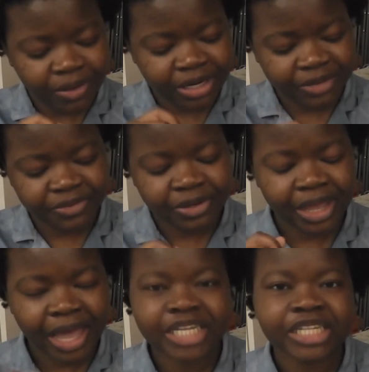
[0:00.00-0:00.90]
And I feel
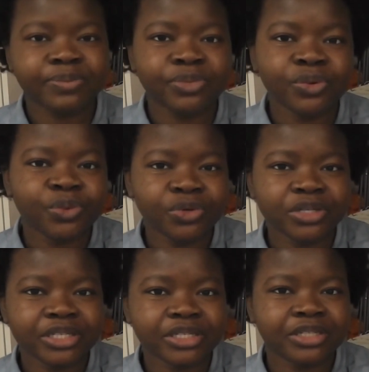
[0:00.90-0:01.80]
like adding more
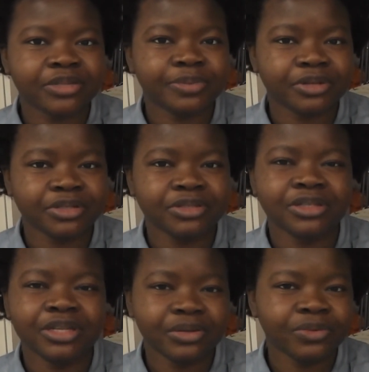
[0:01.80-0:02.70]
water to the pot, just
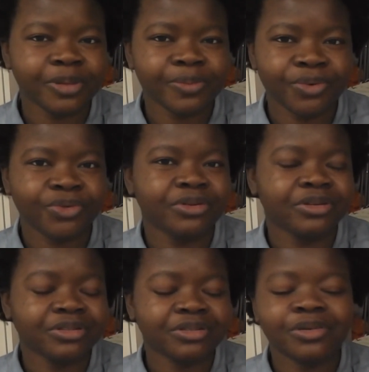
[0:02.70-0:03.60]
a little bit more,
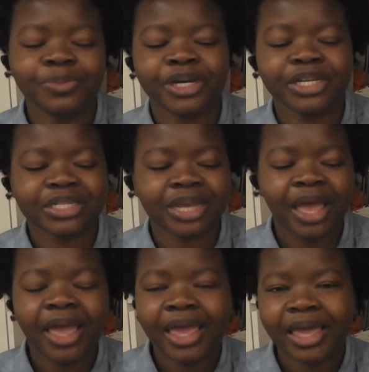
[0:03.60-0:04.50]
not too much.
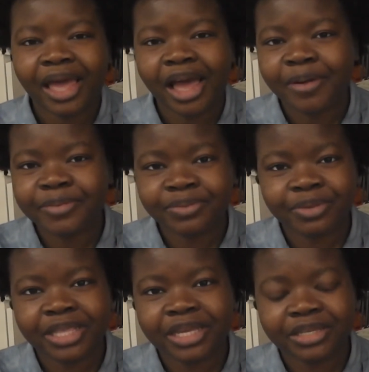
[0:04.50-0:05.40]
It helps
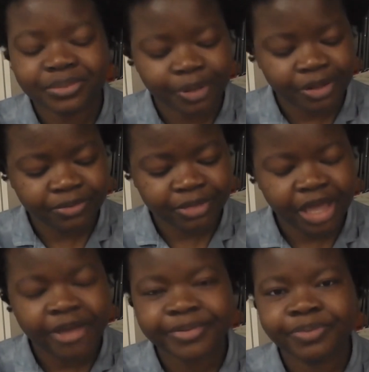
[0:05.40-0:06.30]
with it as well. It
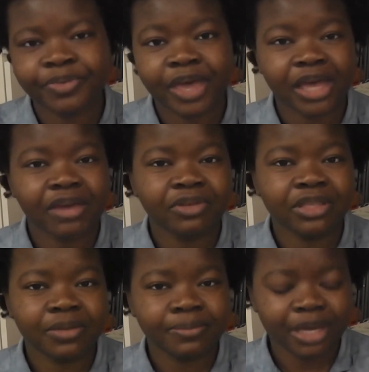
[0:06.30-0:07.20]
helps with getting
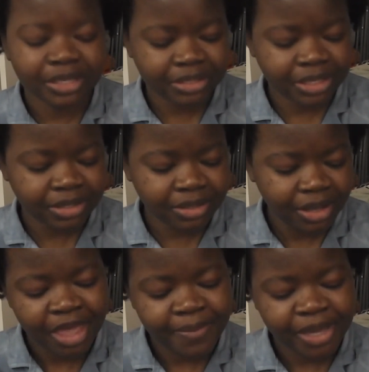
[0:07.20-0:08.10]
everything mixed in
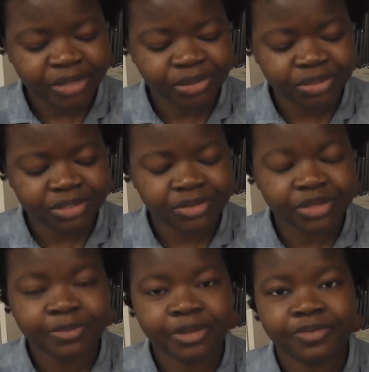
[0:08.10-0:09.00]
and making sure there's not
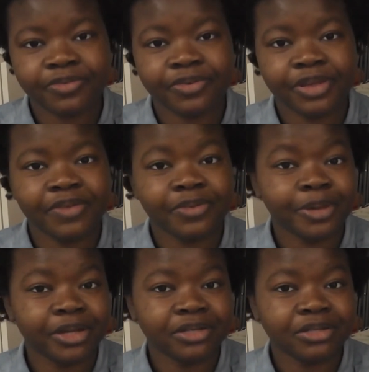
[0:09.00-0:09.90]
going to be a flavour
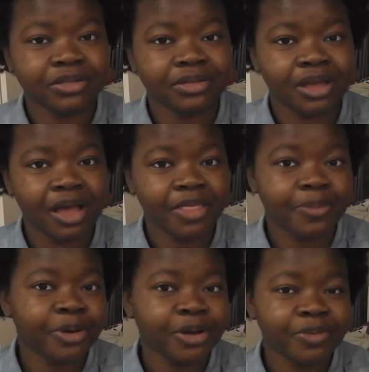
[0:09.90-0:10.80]
punch at the
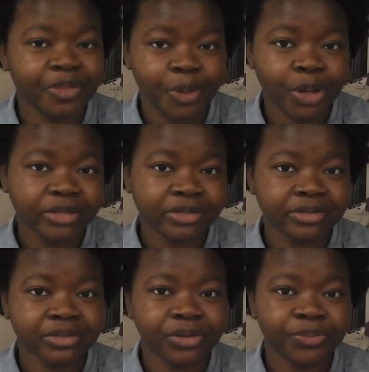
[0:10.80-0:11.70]
bottom of the pot.
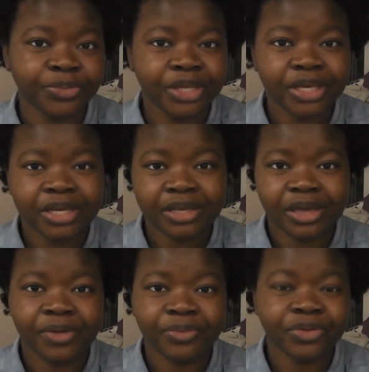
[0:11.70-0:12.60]
So
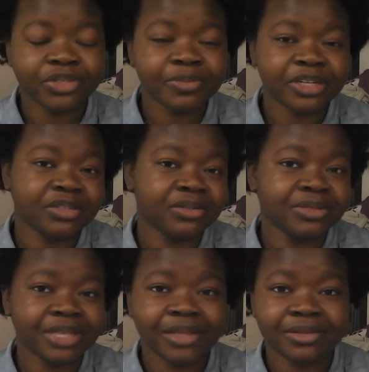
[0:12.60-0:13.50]
yeah, those are my 2
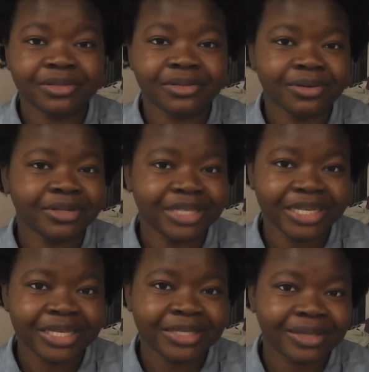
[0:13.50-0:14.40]
cents on
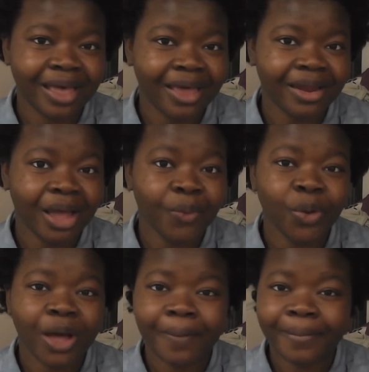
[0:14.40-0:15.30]
this, and I will
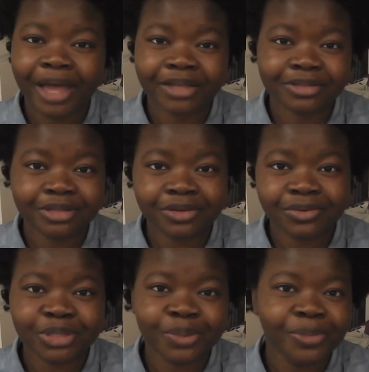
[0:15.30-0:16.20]
come back to you
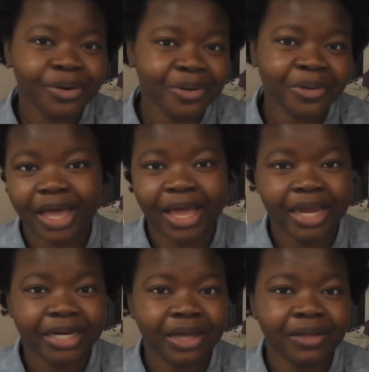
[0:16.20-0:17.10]
tomorrow
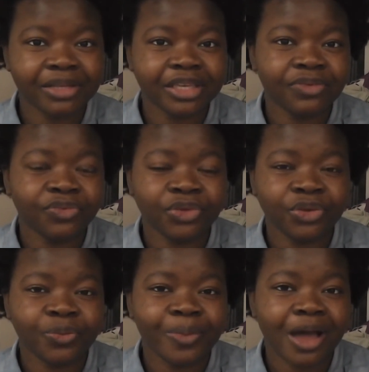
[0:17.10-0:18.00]
and I'll give
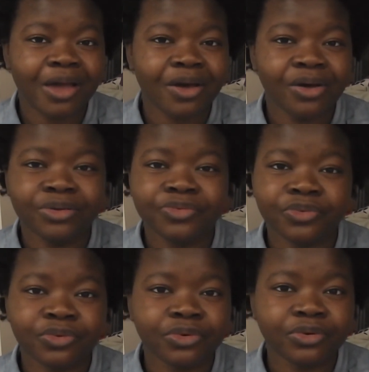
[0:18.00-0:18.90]
you my
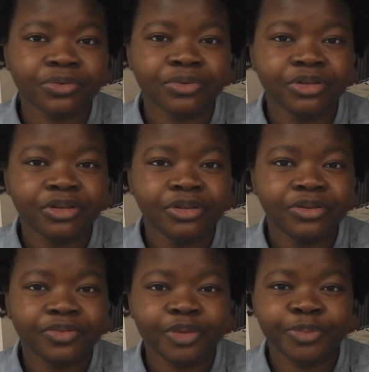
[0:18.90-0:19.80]
overall
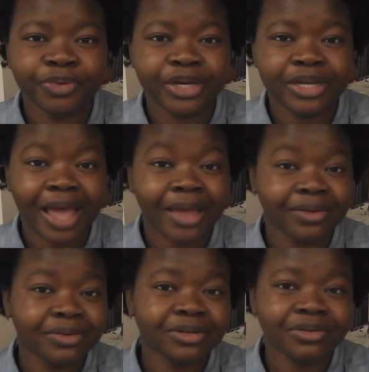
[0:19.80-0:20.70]
viewpoint and
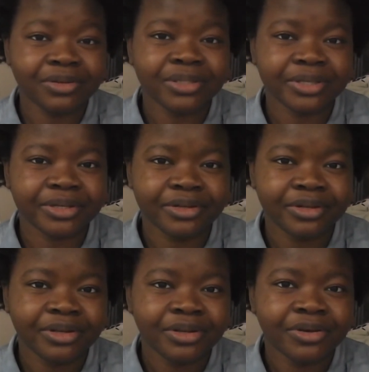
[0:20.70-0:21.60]
conclusion
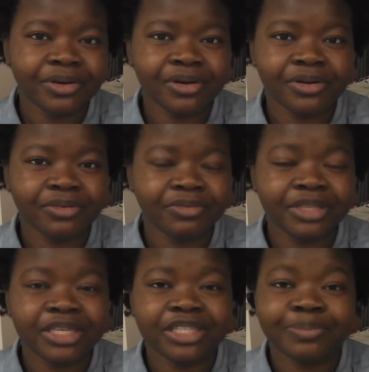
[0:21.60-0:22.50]
of
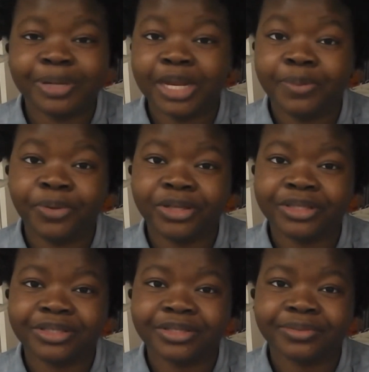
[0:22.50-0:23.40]
these Plenny
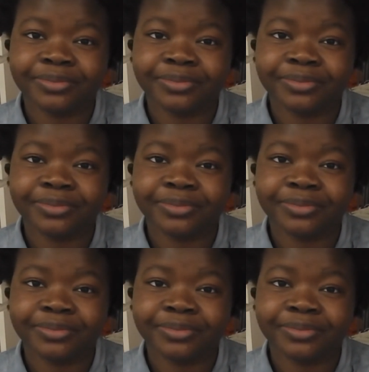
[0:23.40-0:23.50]
Pots.